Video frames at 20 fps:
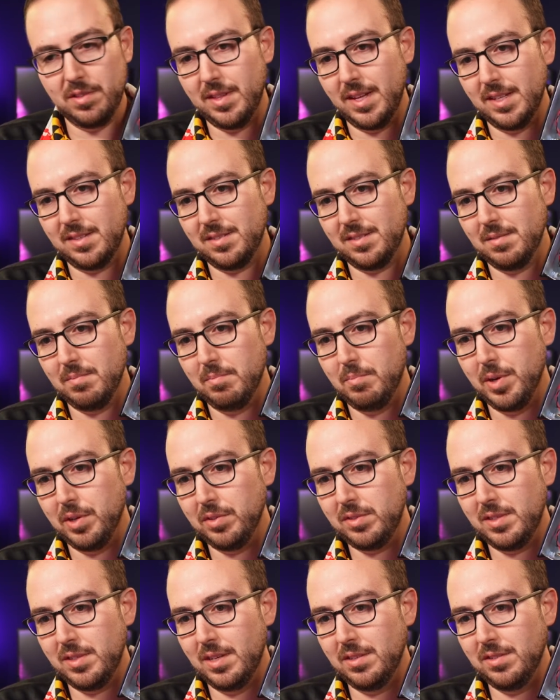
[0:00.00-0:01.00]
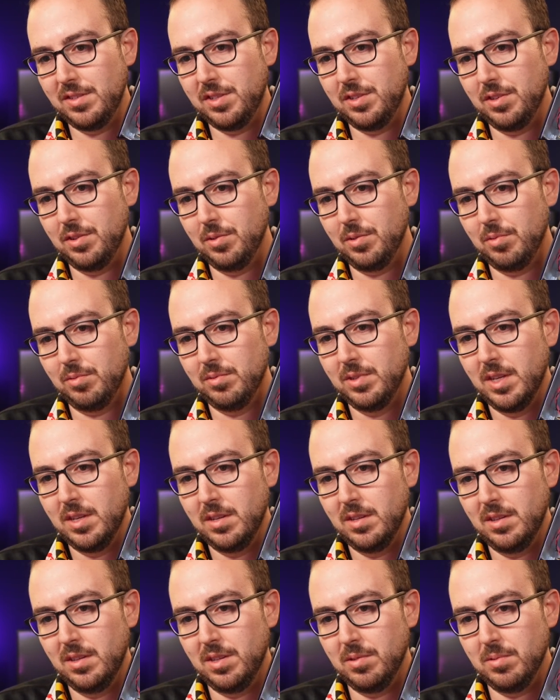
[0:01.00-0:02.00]
that's built into
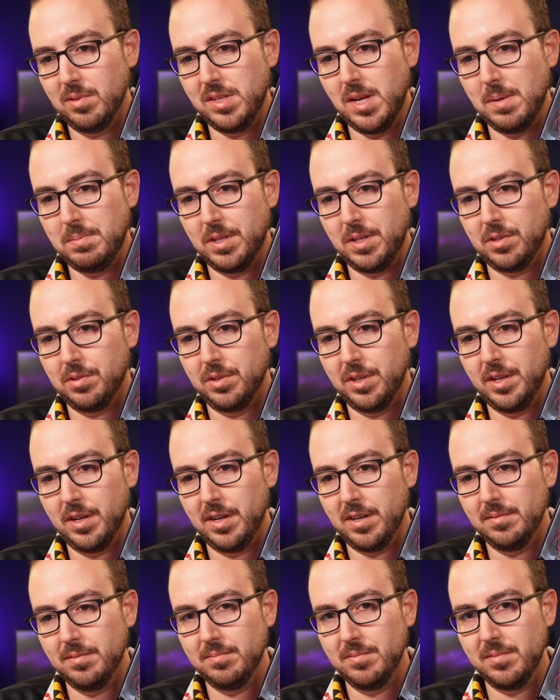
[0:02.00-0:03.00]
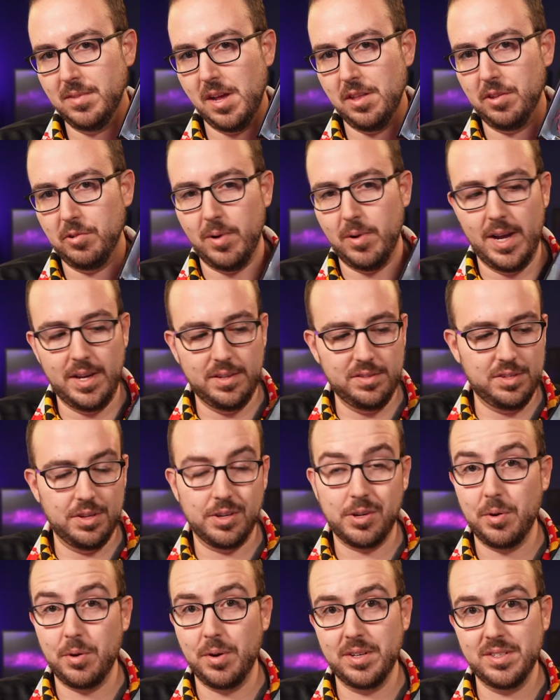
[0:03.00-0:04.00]
the receptacle here. Otherwise, you're
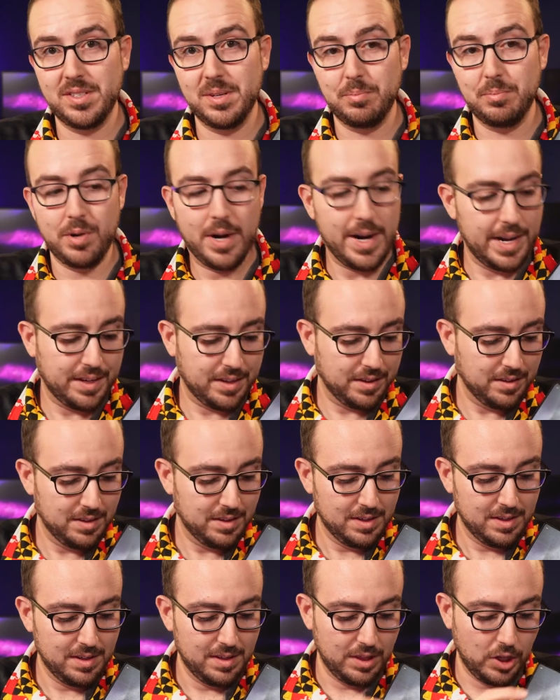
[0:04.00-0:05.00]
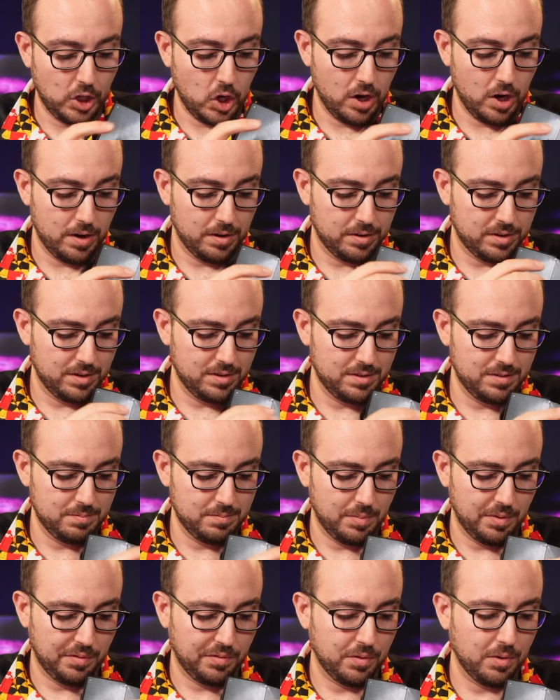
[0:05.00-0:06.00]
going to break the card
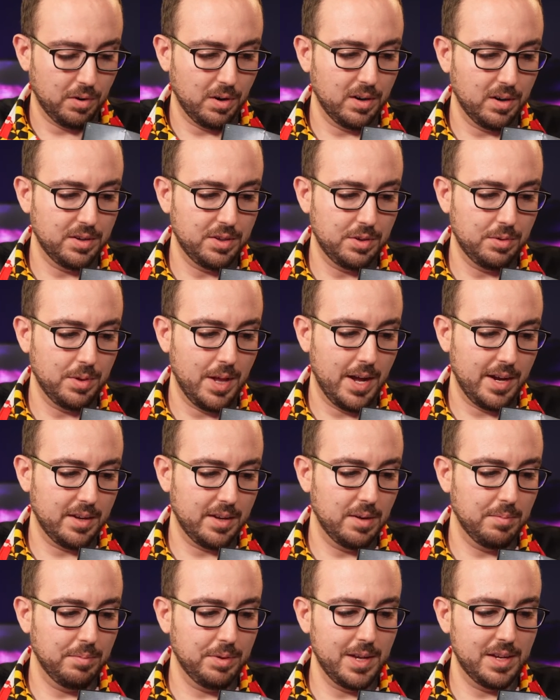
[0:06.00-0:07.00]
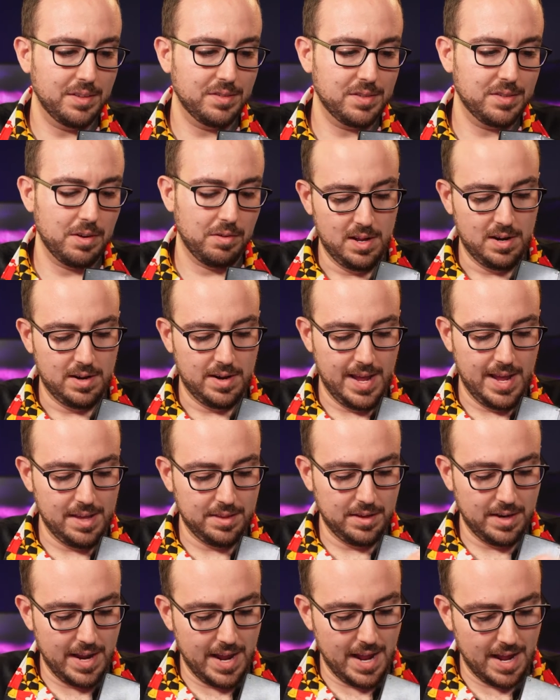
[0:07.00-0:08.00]
before you lock it in place. So now
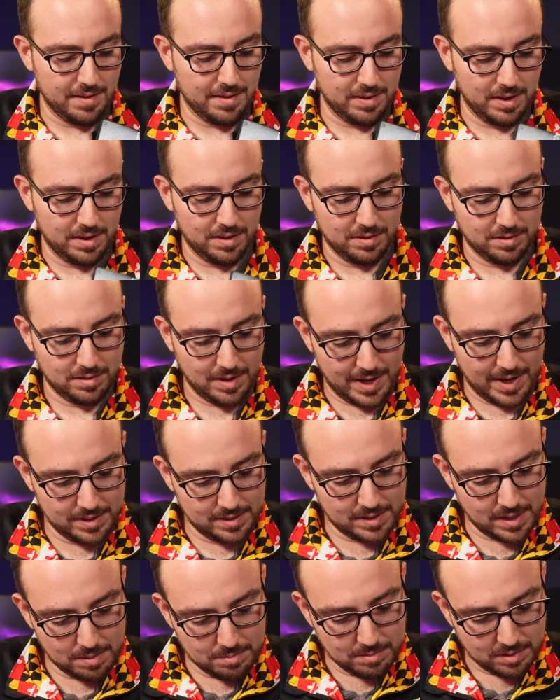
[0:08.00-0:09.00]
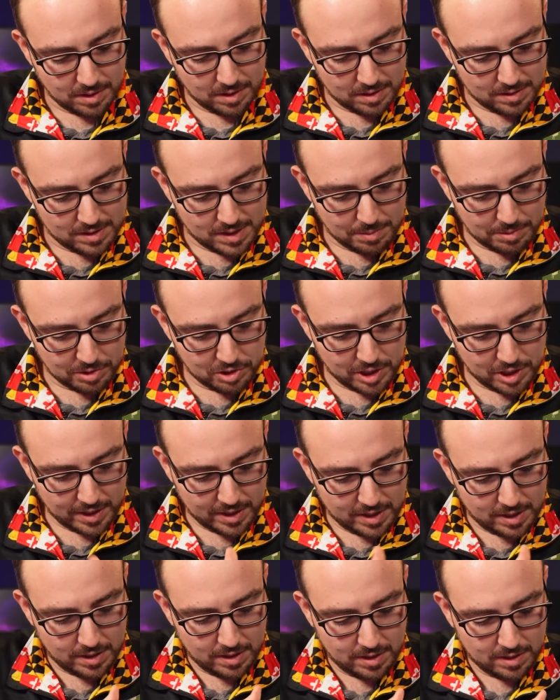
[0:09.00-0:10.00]
that I have it lined up, I'm gonna double check
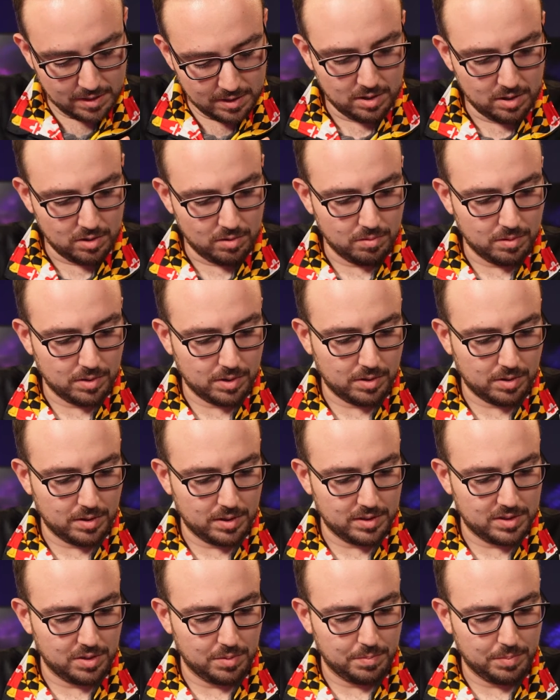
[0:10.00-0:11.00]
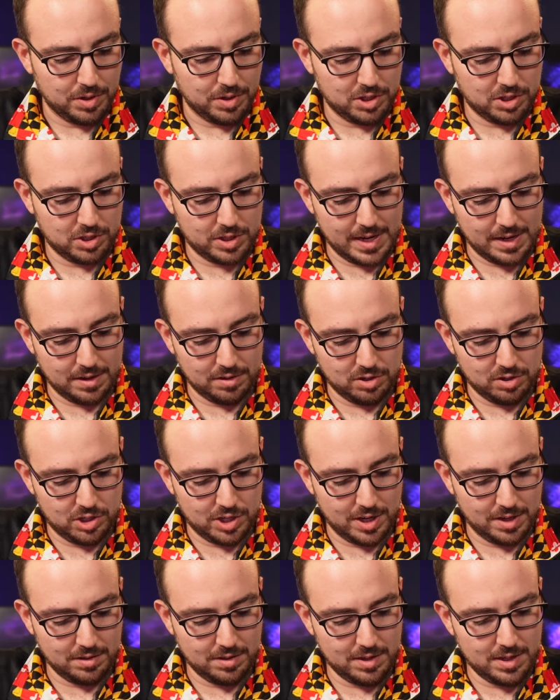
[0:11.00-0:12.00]
here. We're going to push down
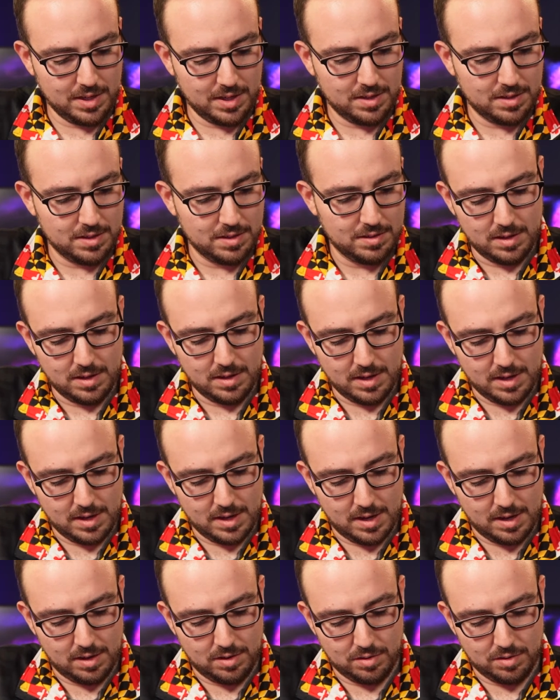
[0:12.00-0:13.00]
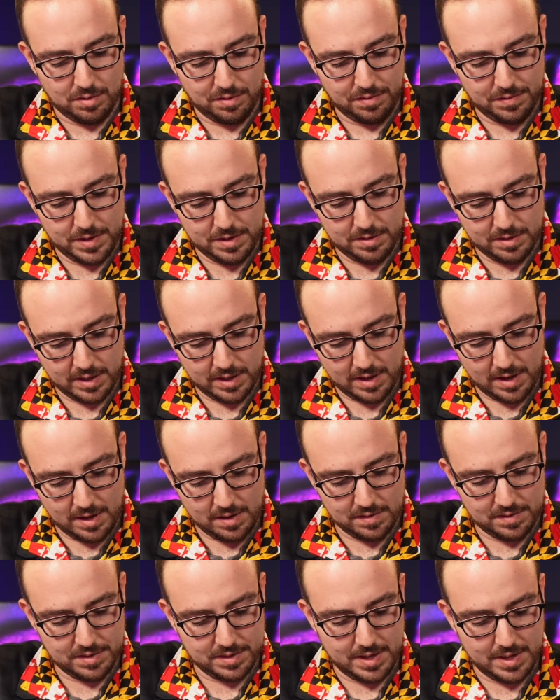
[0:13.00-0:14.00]
gently and you'll feel it kind
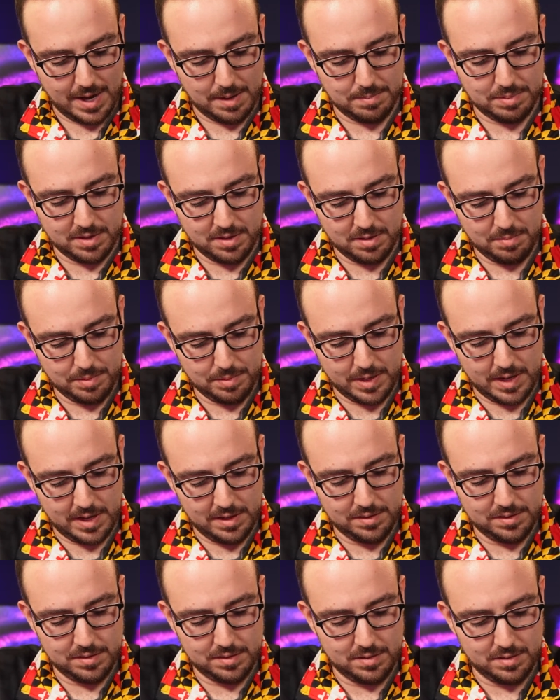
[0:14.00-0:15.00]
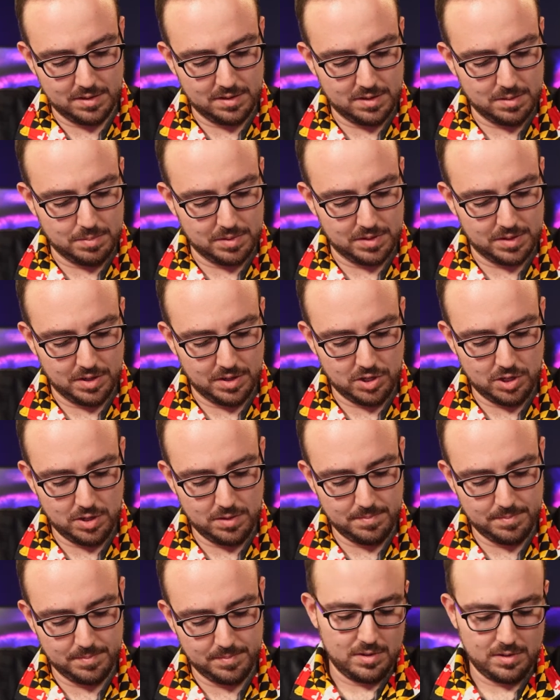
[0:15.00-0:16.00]
of snaps into place, into
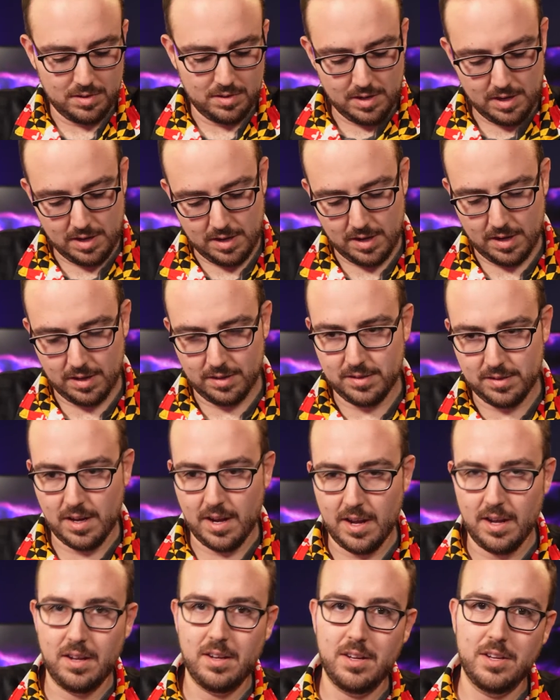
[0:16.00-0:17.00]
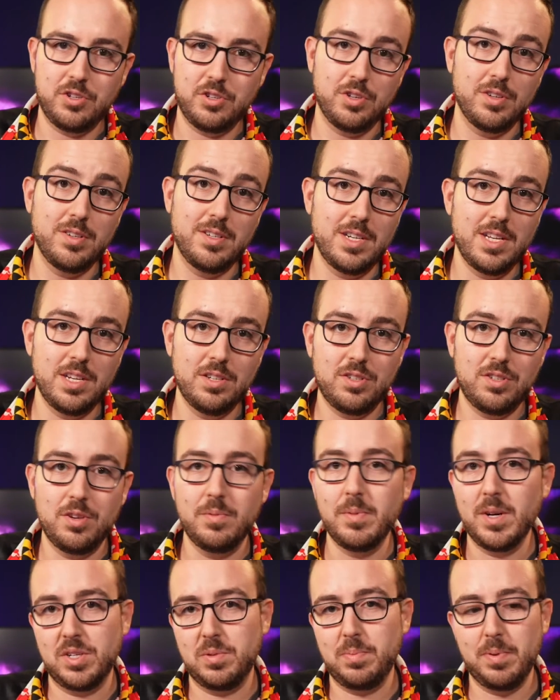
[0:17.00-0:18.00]
position. And uh, it shouldn't need too
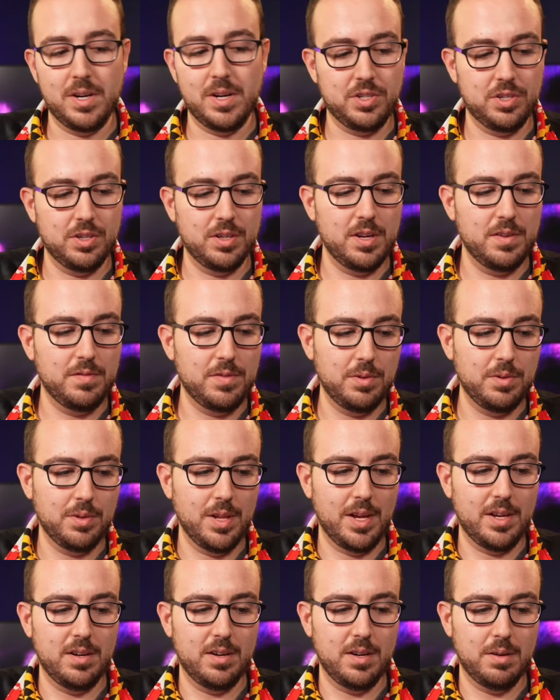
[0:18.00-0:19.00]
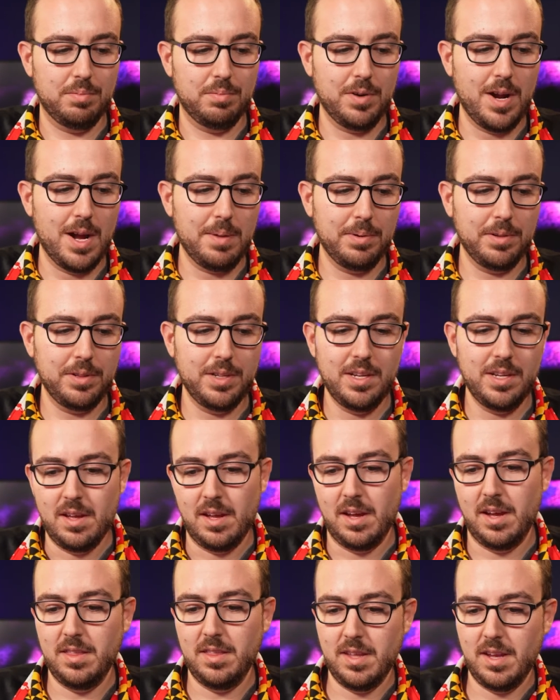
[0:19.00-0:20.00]
much pressure if you line it up properly.
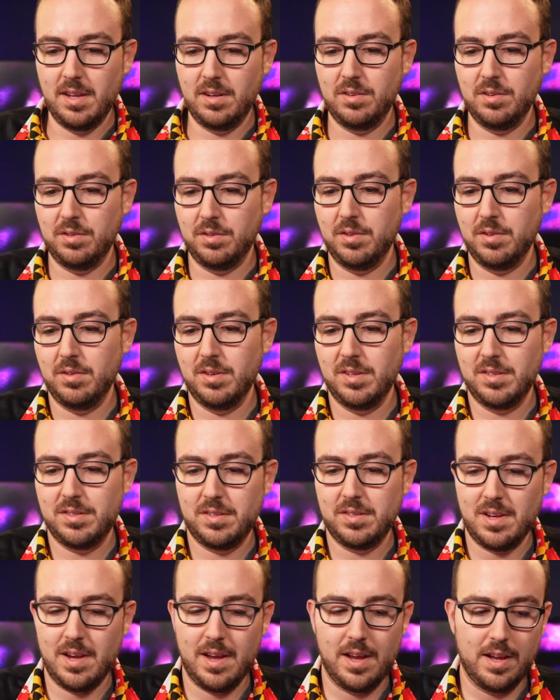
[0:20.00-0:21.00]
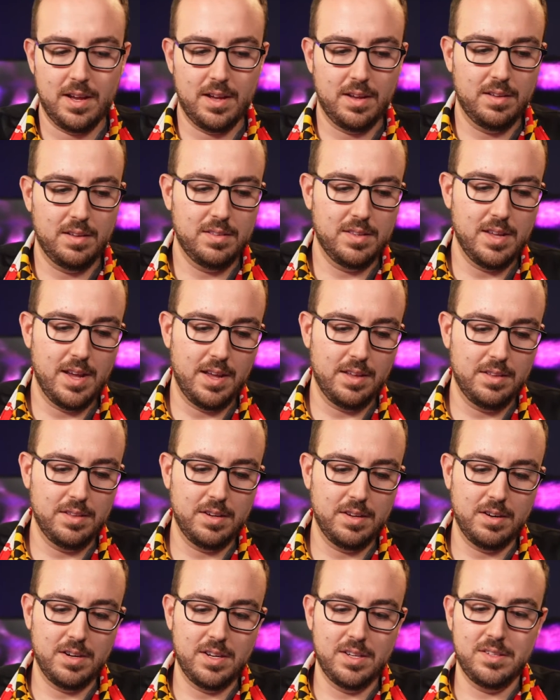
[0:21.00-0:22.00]
And then you'll notice uh, that
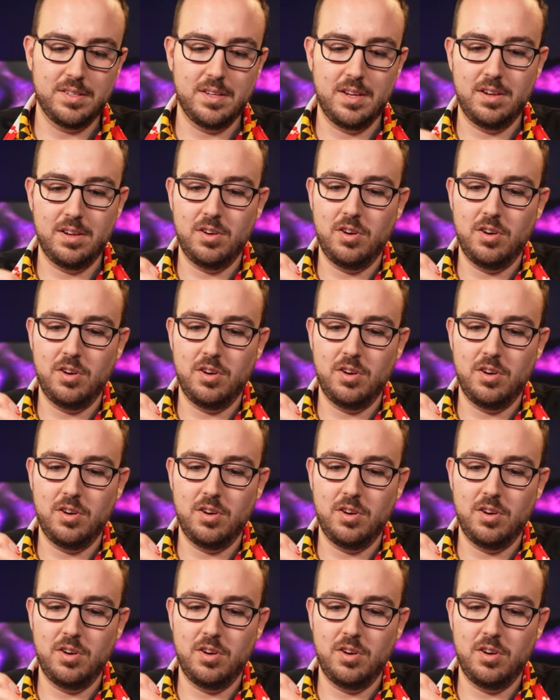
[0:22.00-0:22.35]
there is an